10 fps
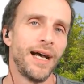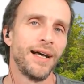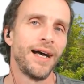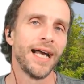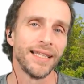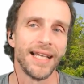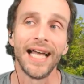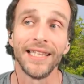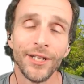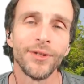I
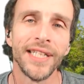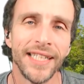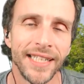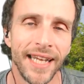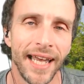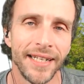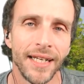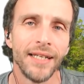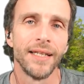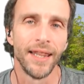literally did get
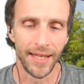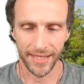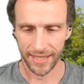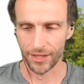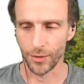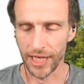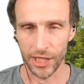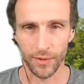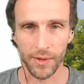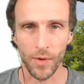this
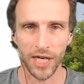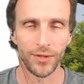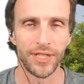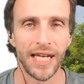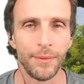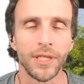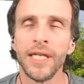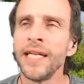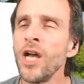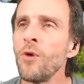situation where we walked to a table.
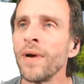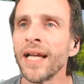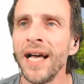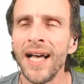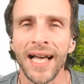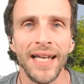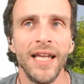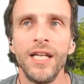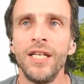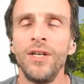Lynn, oh my God,
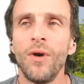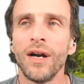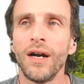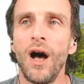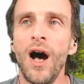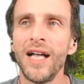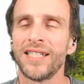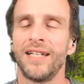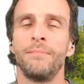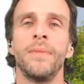you are
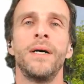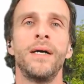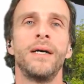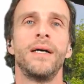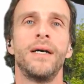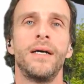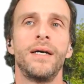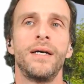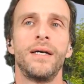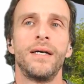awesome.
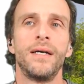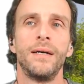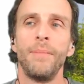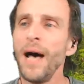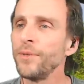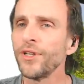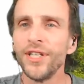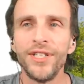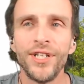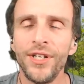Bob, you're
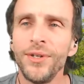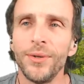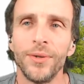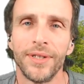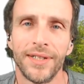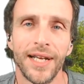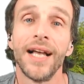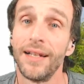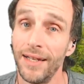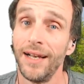good too.
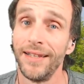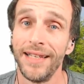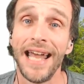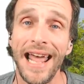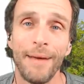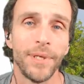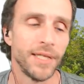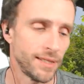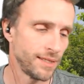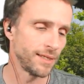That happened
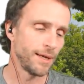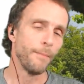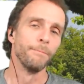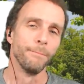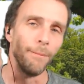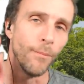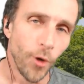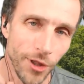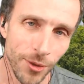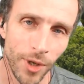
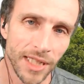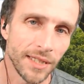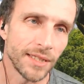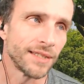more than once.